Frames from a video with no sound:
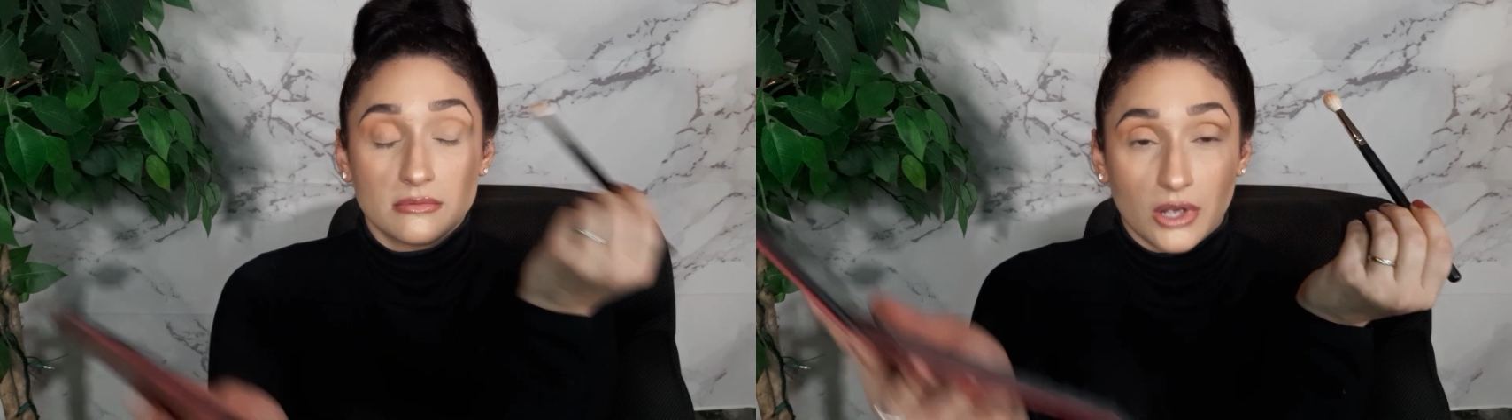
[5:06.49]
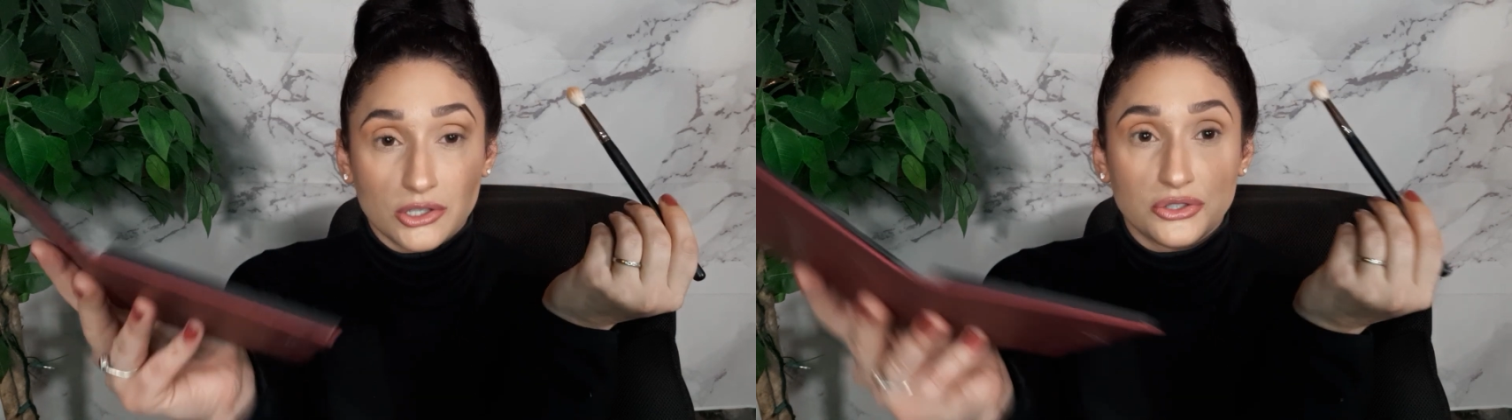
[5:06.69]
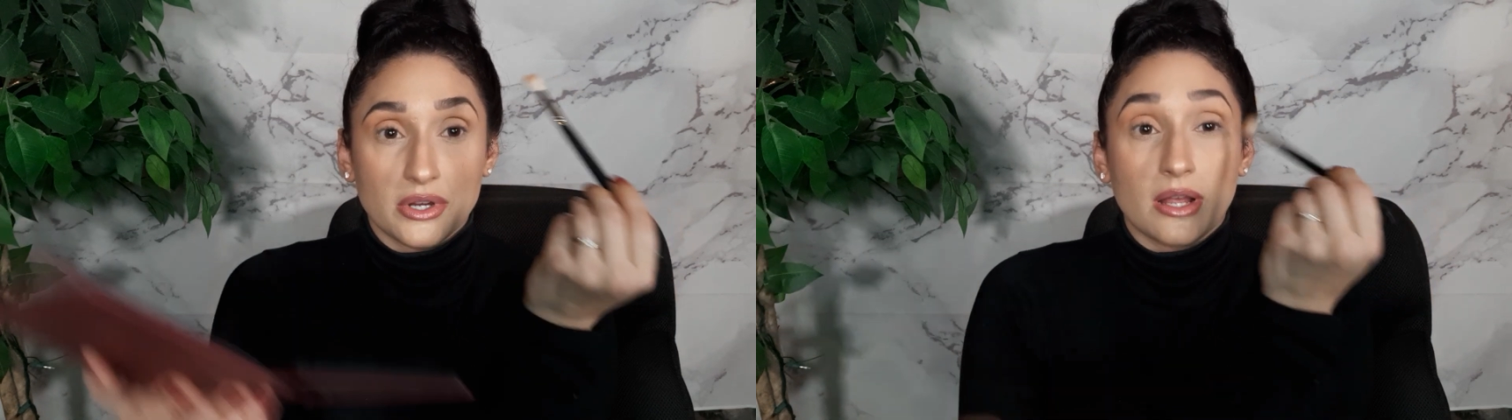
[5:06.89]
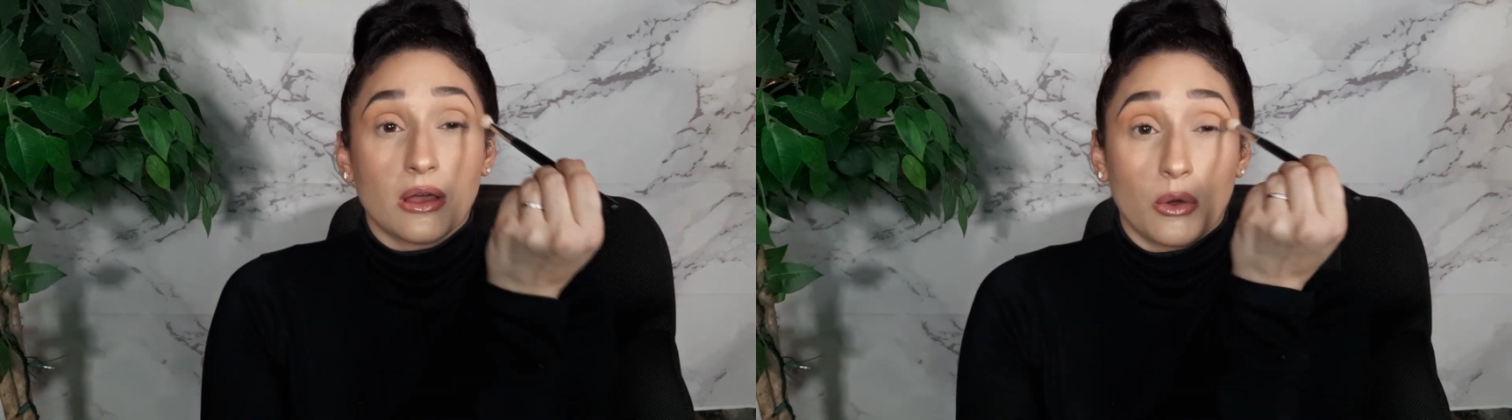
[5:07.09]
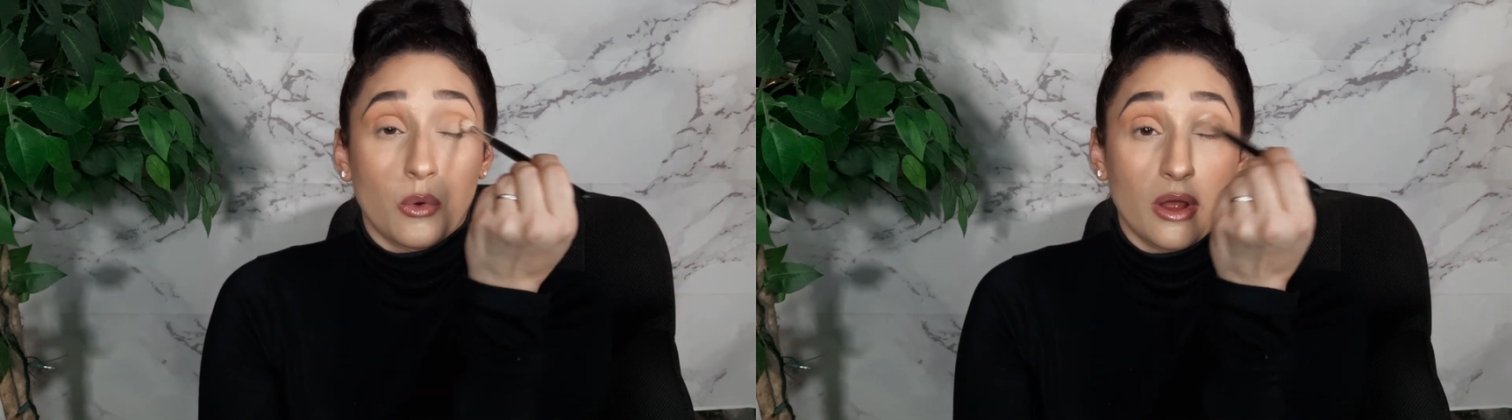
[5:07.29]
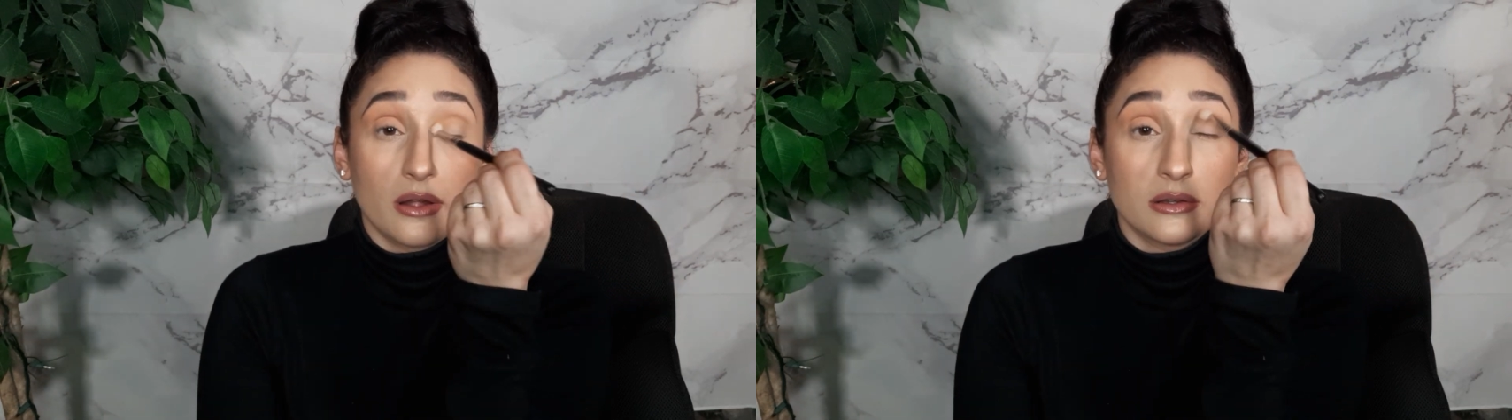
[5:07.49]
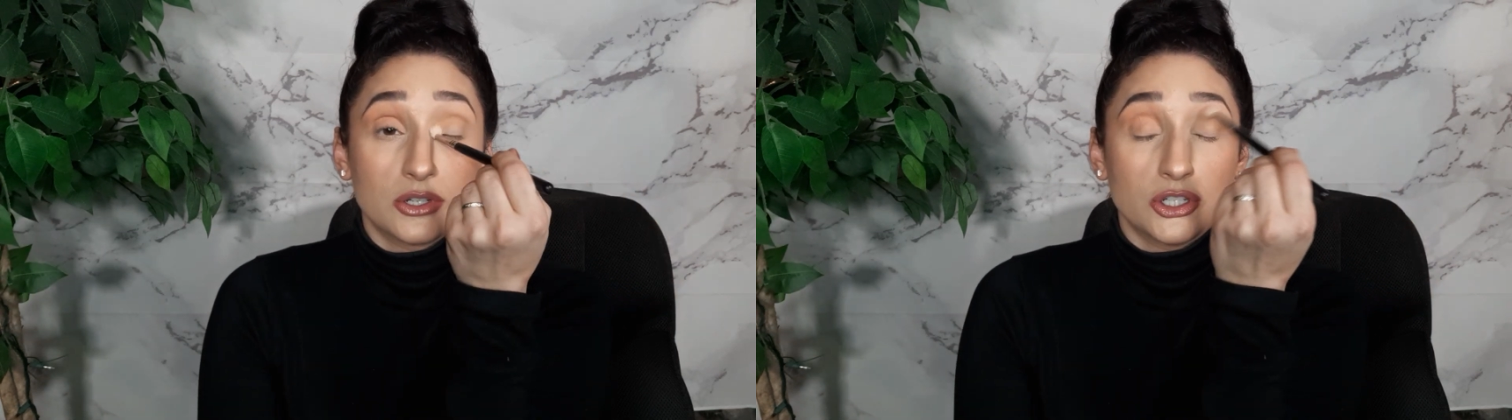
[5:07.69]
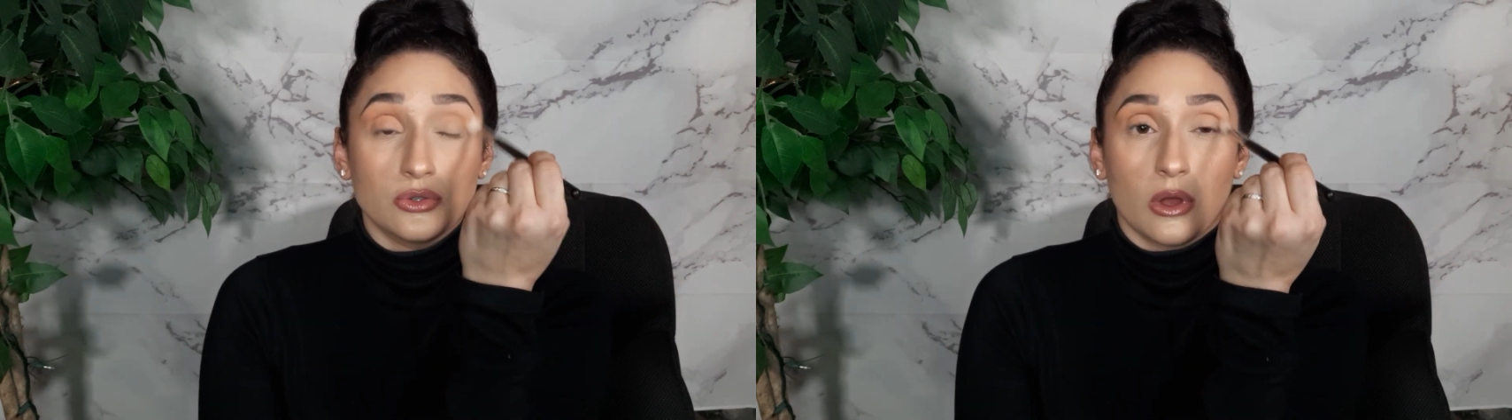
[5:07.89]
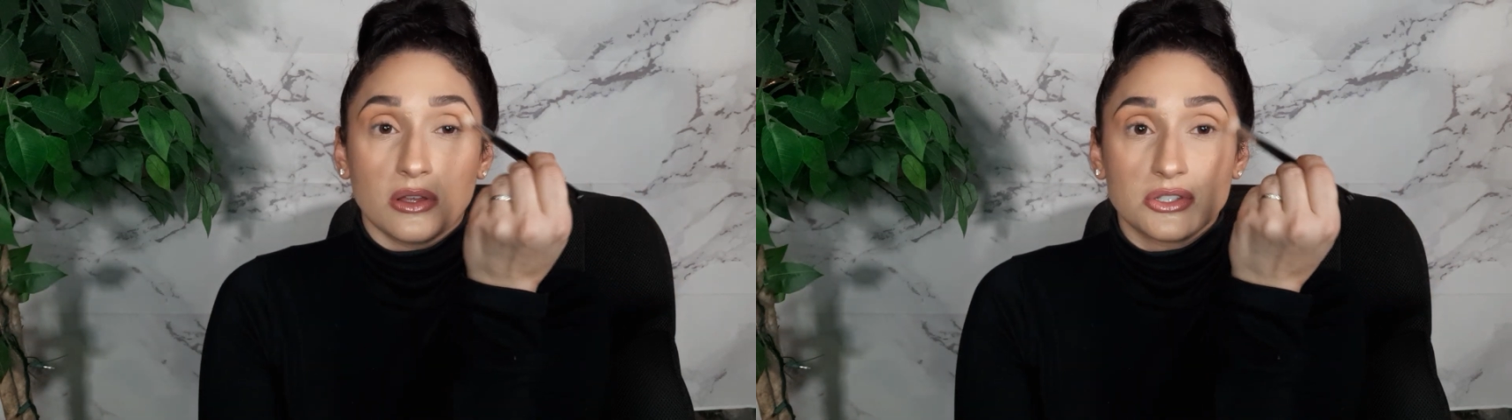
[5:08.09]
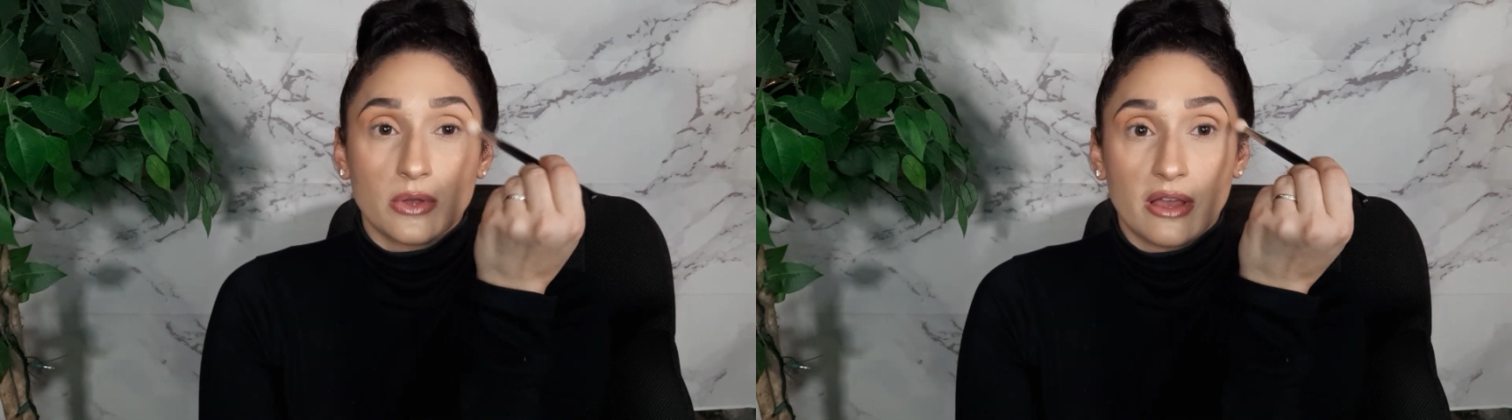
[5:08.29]
Alter Ego one to
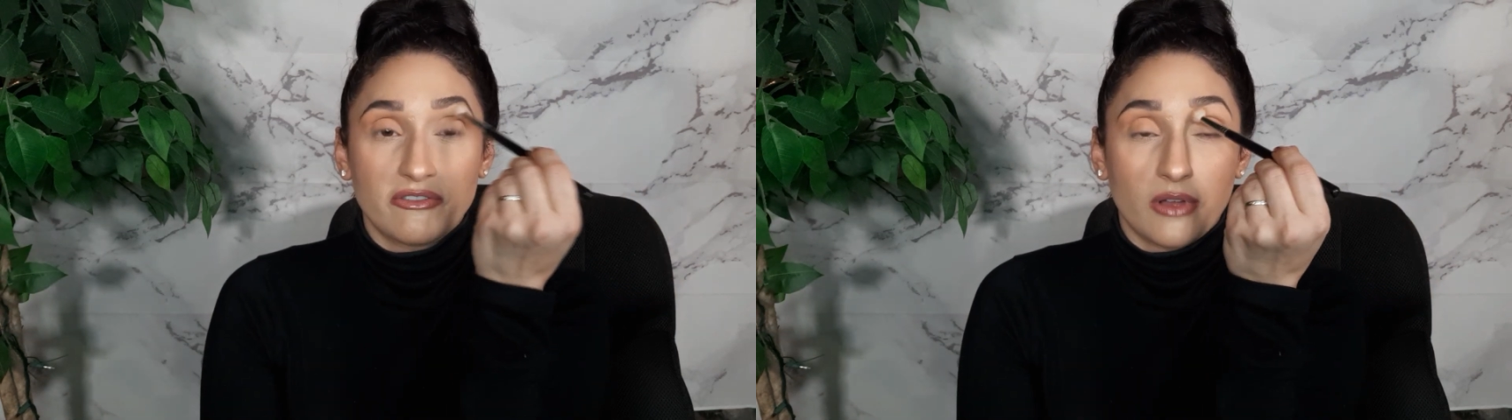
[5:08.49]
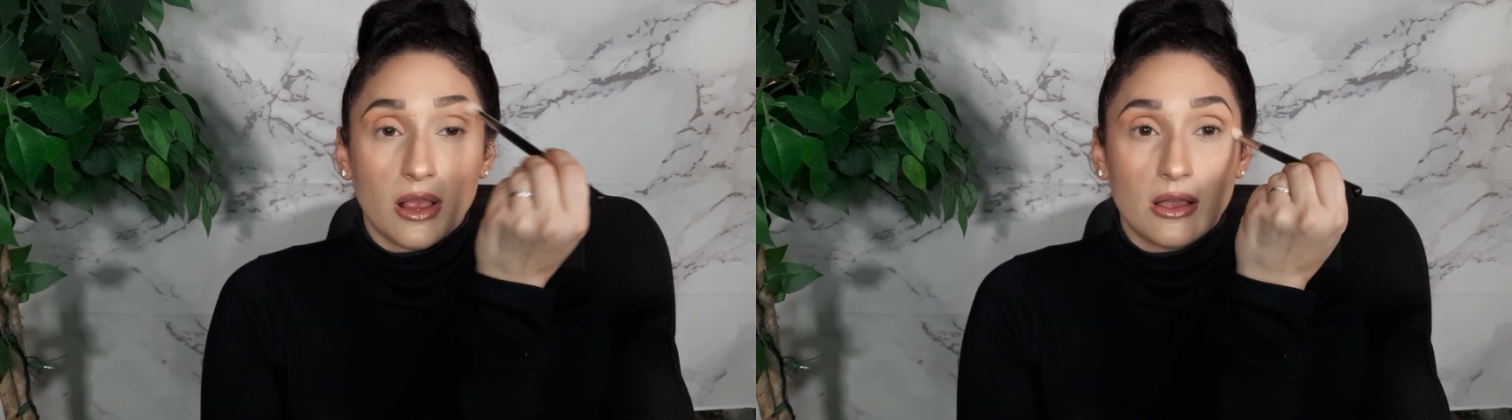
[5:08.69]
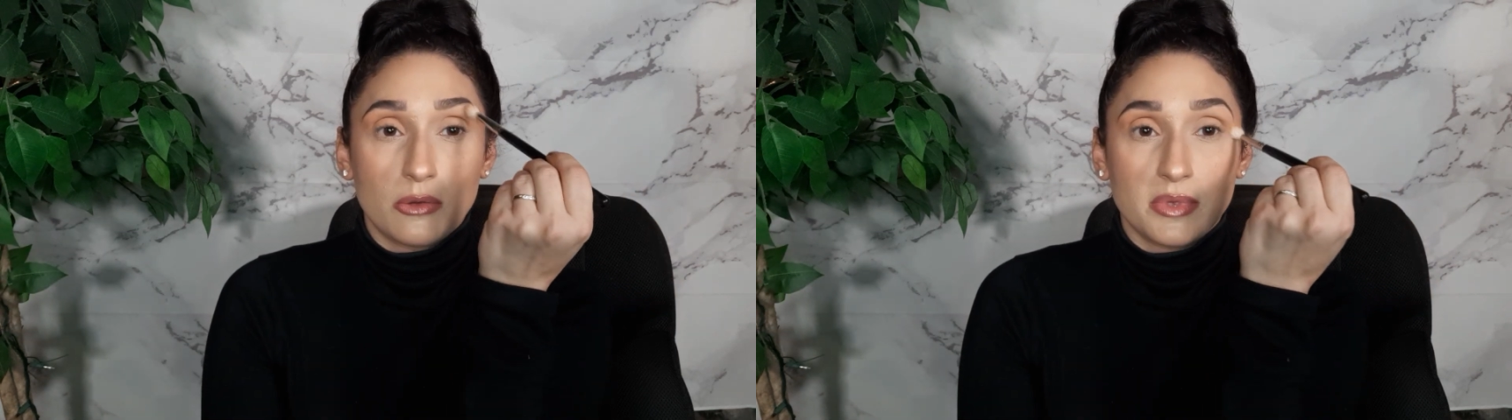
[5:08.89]
also have fallout